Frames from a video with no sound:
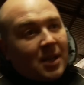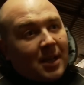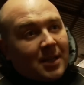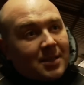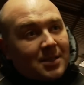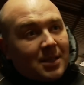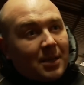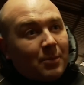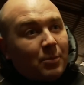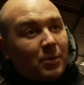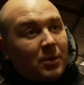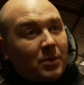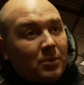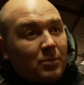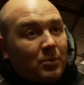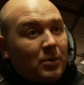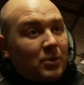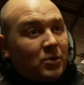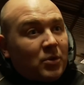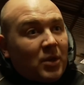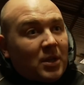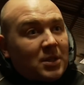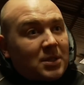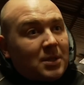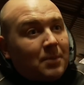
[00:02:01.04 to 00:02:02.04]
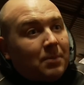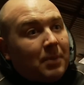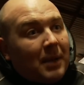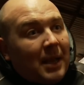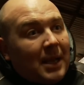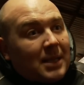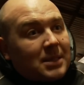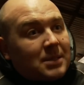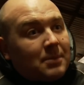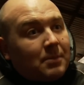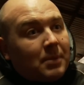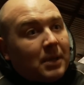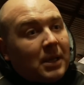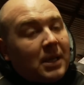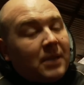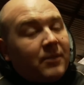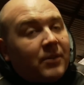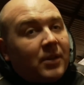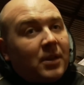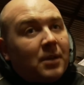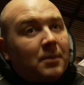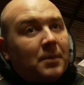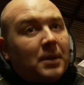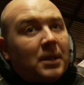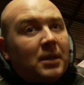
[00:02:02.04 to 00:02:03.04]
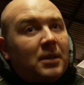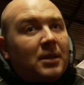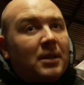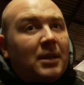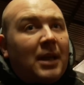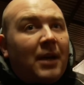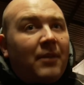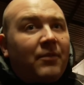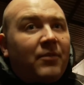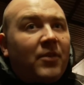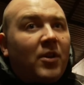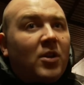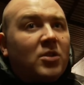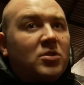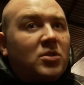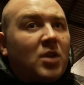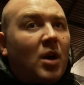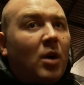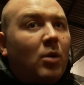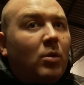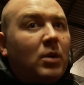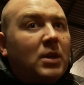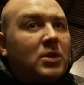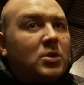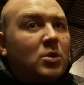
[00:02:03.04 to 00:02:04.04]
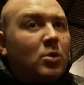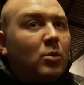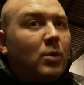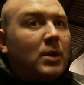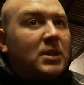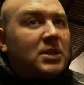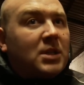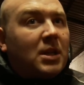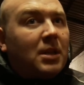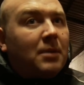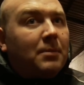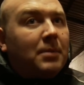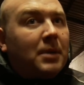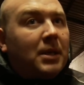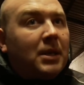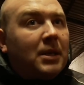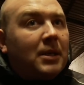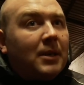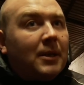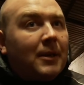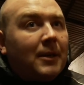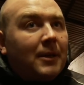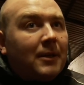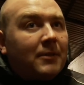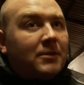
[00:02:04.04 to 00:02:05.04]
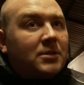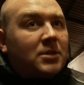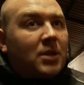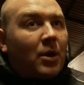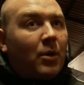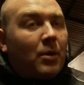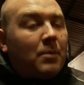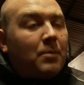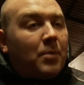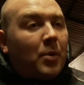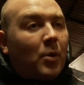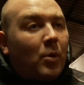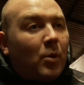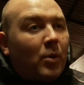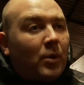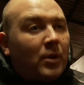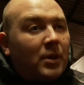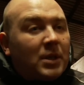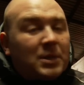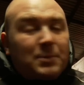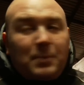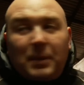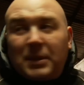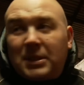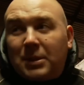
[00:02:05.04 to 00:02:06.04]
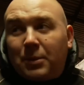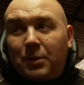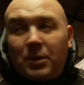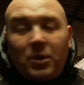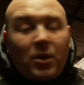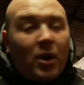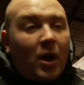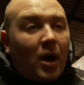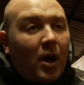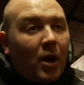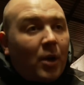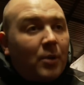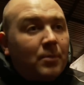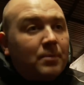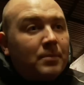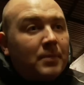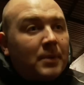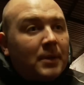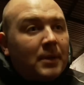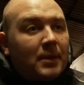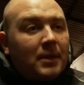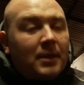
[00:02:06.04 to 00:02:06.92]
like I said, we trust the players and believe in them, and that first goal is always going to be so important, especially when you're at home.